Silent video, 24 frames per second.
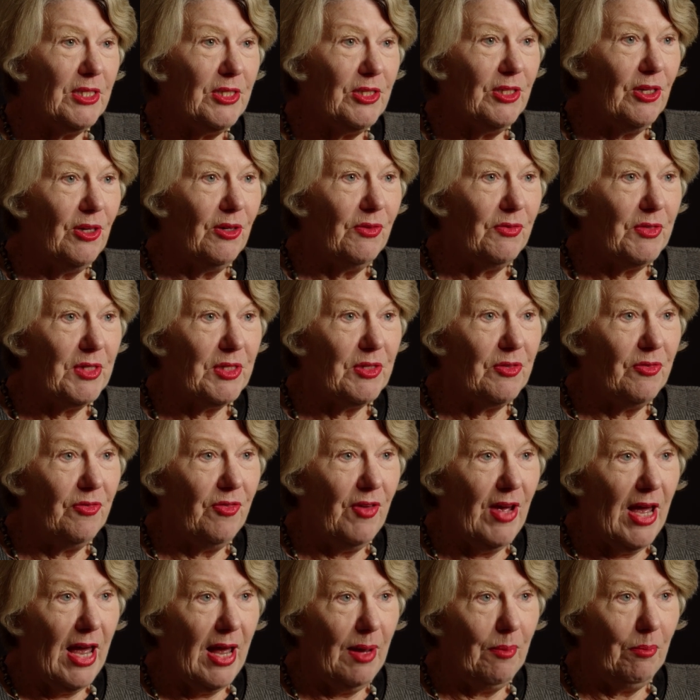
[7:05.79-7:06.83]
service
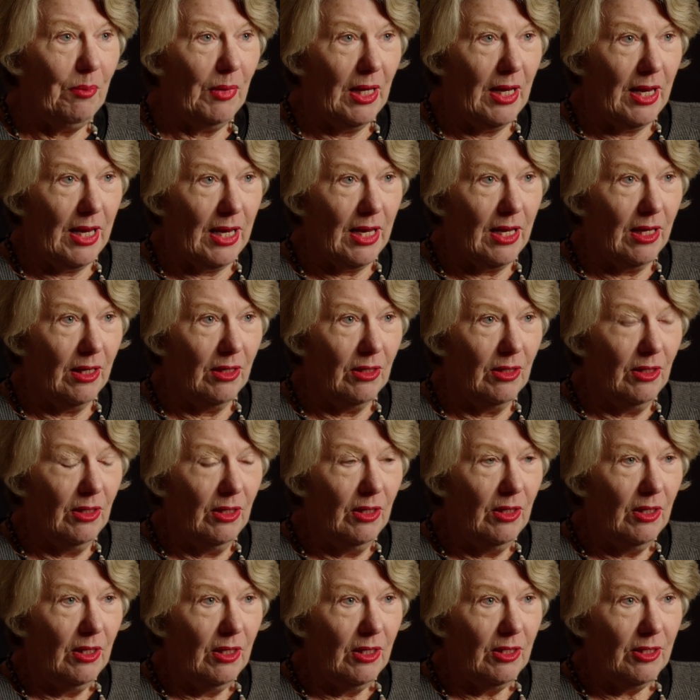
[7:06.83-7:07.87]
family
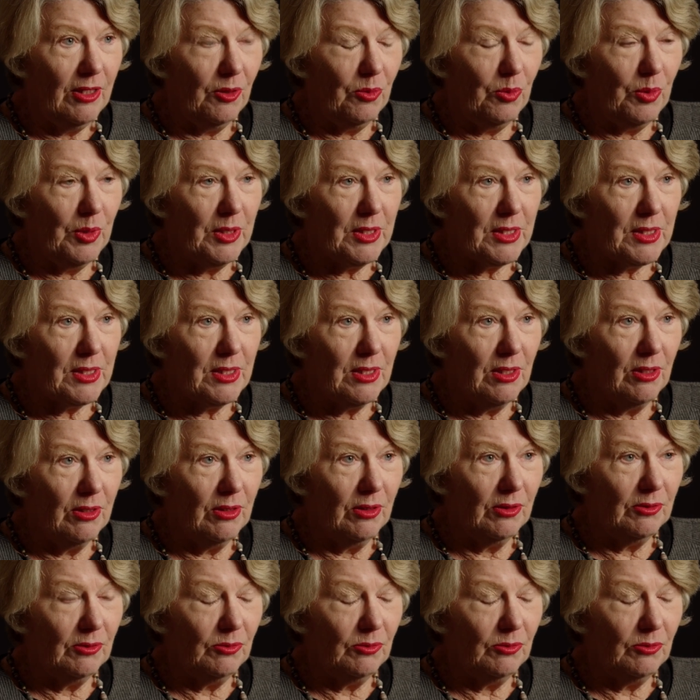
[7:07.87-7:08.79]
that was,